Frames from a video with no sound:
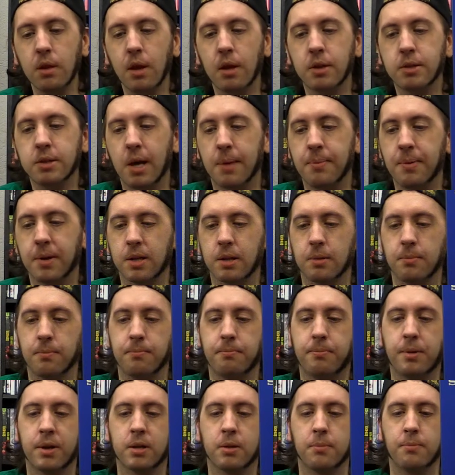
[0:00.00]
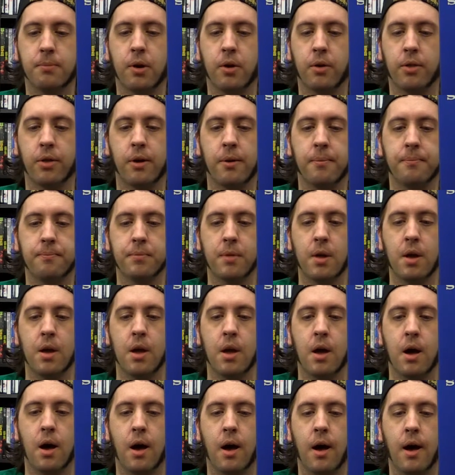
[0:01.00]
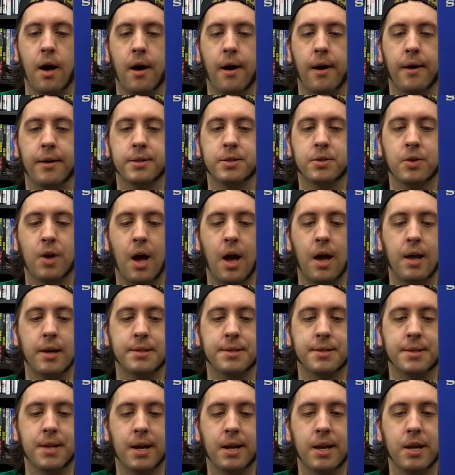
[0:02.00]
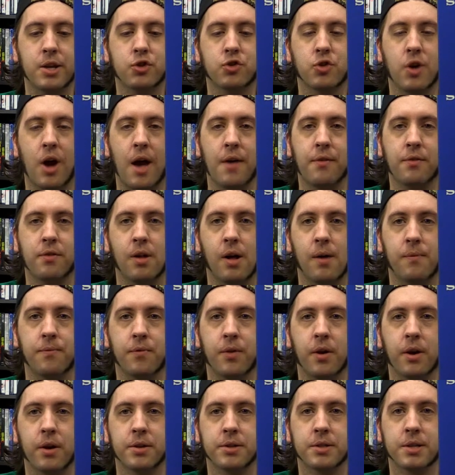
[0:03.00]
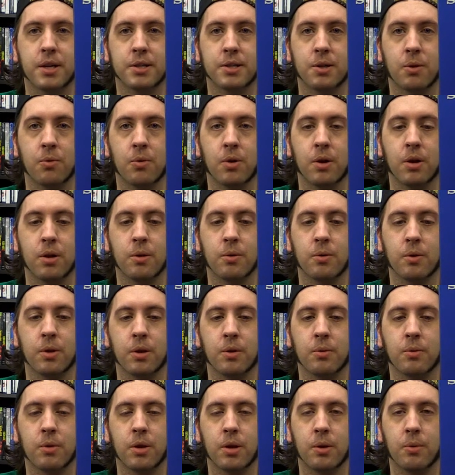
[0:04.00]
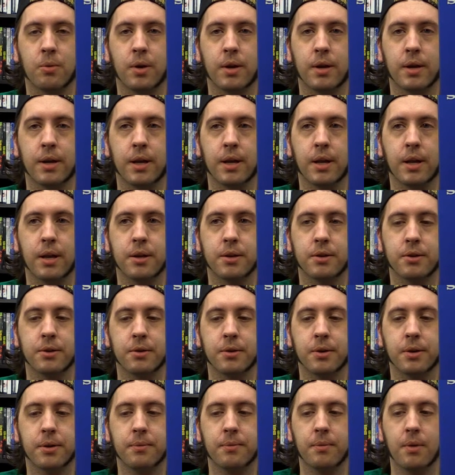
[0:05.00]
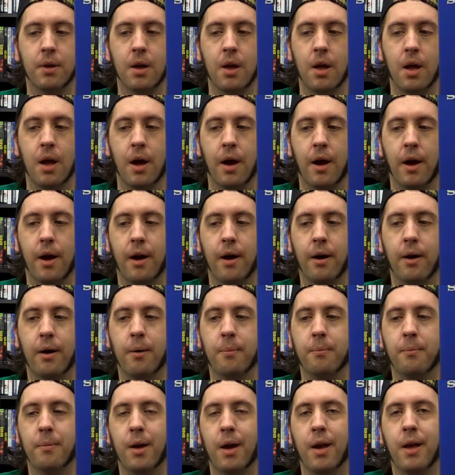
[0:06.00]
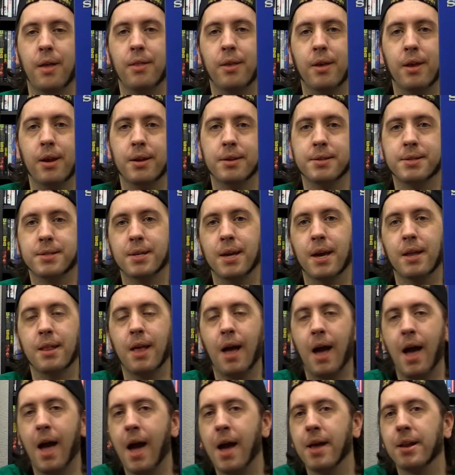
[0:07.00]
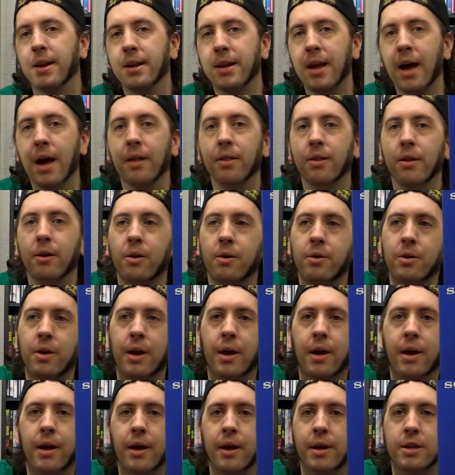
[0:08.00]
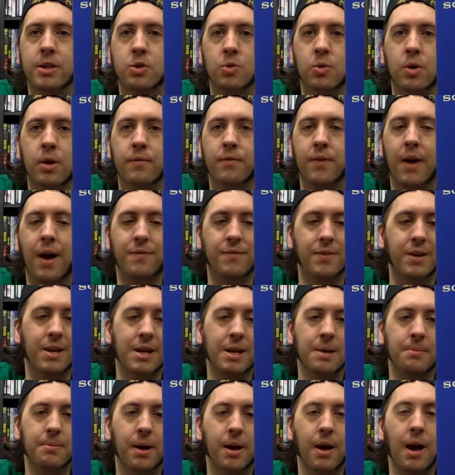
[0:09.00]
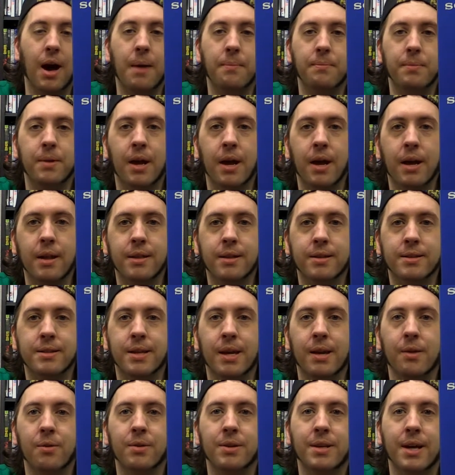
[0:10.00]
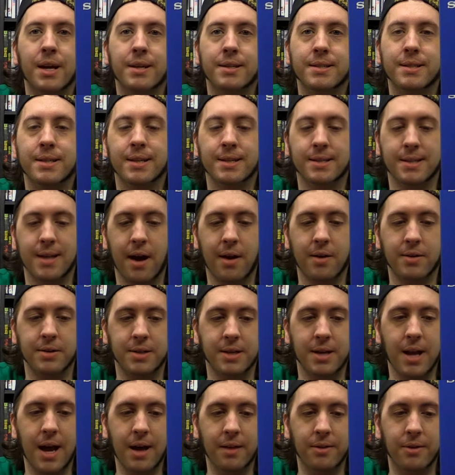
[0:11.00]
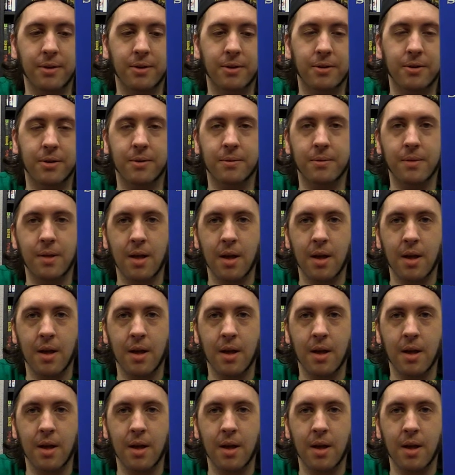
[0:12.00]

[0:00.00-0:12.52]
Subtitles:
So I picked them both up. So I stuck in Drive Club first because I really wanted to get into it. And then it said I had to download a 25 gigabyte update that said it would take 6 hours to download